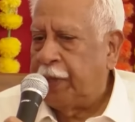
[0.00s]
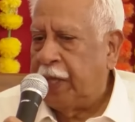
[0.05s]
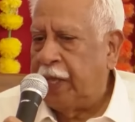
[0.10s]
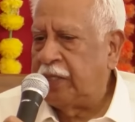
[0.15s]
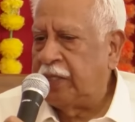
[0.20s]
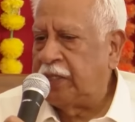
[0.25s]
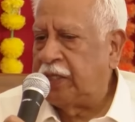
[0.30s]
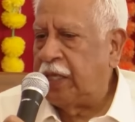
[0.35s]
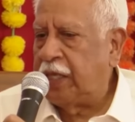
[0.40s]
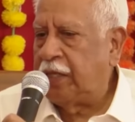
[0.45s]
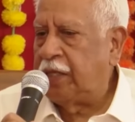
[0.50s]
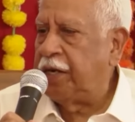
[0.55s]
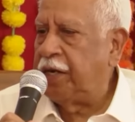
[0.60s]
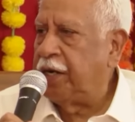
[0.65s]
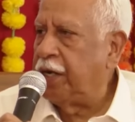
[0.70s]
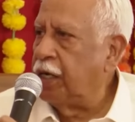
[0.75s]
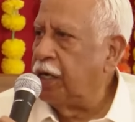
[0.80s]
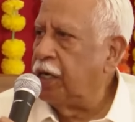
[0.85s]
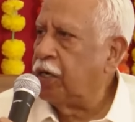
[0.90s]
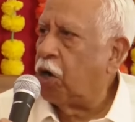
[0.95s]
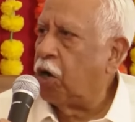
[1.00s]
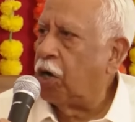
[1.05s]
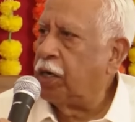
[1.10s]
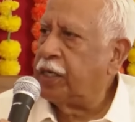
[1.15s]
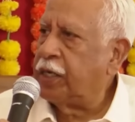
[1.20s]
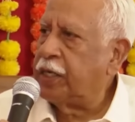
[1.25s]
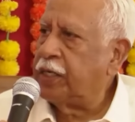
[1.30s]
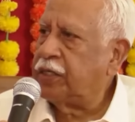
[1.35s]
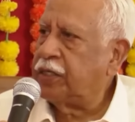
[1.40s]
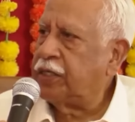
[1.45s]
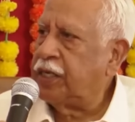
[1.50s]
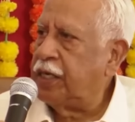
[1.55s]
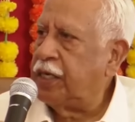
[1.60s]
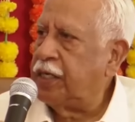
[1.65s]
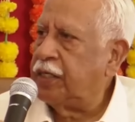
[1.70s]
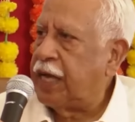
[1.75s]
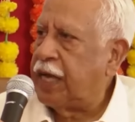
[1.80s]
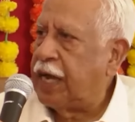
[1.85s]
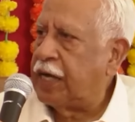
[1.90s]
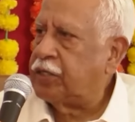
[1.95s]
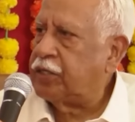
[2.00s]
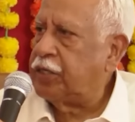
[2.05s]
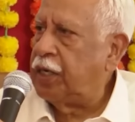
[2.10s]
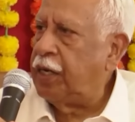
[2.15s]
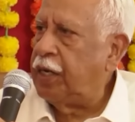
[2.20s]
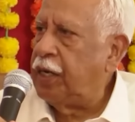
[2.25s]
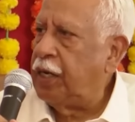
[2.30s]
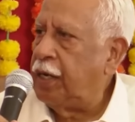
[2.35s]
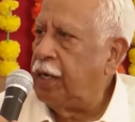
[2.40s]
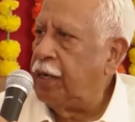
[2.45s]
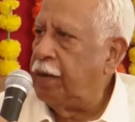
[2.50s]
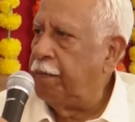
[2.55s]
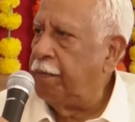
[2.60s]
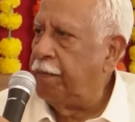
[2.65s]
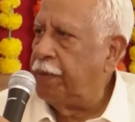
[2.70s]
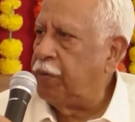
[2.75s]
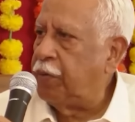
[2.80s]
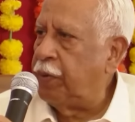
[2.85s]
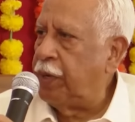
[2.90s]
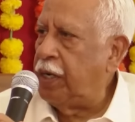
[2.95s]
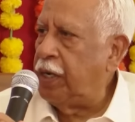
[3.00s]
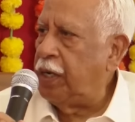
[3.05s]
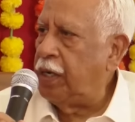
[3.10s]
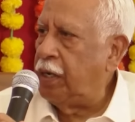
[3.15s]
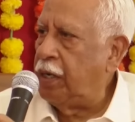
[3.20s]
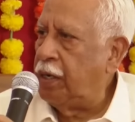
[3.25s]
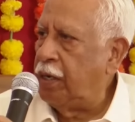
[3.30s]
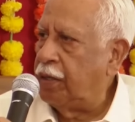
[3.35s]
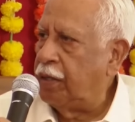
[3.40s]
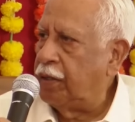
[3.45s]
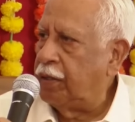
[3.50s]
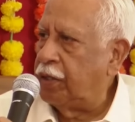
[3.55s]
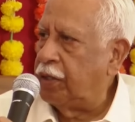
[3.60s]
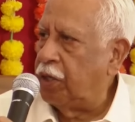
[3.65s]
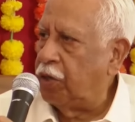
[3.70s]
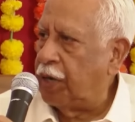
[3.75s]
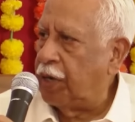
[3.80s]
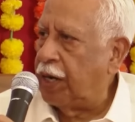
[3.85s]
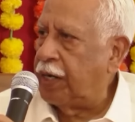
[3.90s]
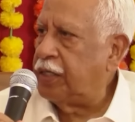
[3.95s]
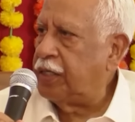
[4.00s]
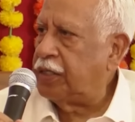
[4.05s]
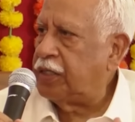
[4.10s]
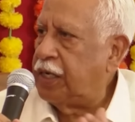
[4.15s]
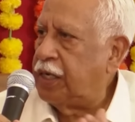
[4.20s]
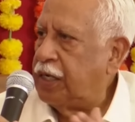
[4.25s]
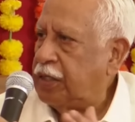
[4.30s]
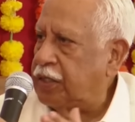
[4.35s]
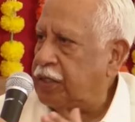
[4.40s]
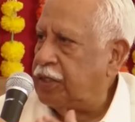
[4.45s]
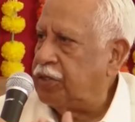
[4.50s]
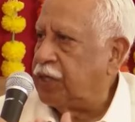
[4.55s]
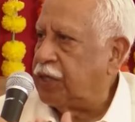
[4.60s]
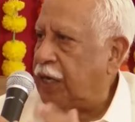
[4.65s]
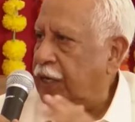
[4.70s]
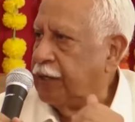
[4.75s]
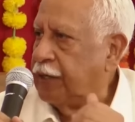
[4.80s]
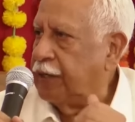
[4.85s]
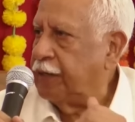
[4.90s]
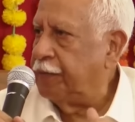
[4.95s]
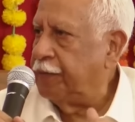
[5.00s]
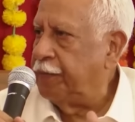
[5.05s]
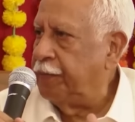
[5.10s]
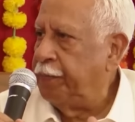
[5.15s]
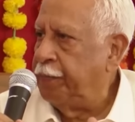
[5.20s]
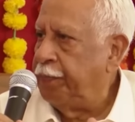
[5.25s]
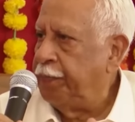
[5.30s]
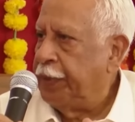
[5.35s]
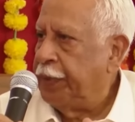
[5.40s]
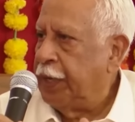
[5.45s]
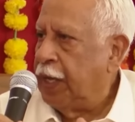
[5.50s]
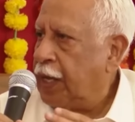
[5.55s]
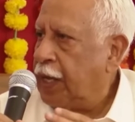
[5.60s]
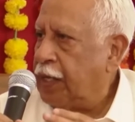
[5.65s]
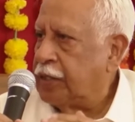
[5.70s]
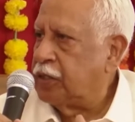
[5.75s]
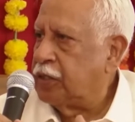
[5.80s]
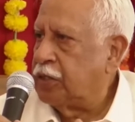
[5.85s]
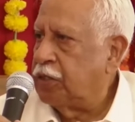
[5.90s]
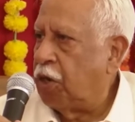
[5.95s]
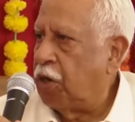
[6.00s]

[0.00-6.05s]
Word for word: is that the real contest is actually between the United States and China. It's